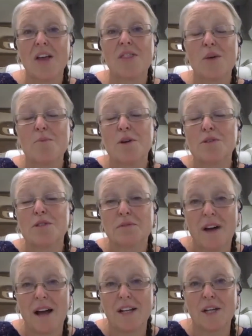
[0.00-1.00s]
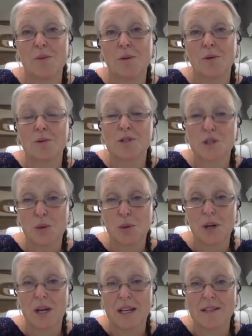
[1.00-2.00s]
the most valuable
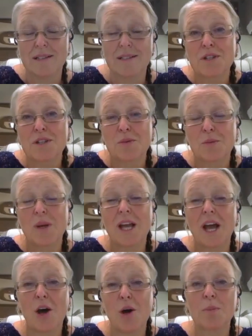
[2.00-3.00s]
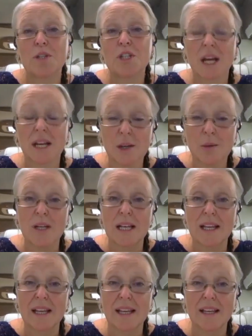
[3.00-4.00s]
toolkit. We hope
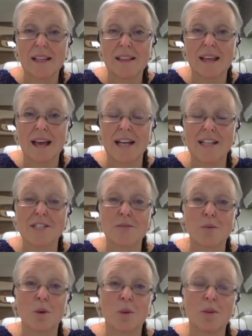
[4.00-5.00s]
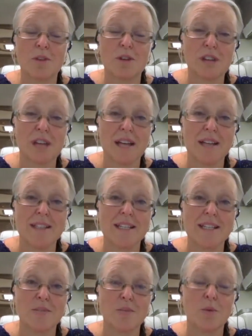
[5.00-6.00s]
genuinely that what we've
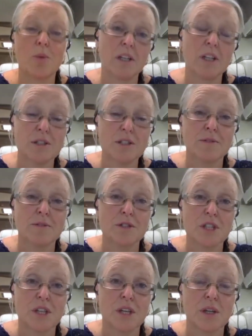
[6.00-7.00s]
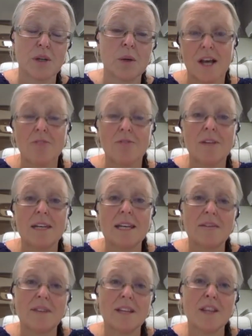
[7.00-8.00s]
created will be useful to you for
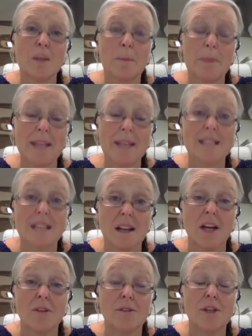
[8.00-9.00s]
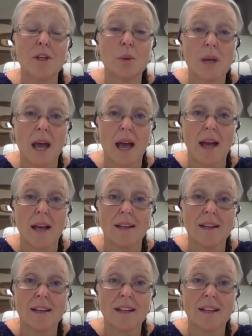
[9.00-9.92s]
living the best life you can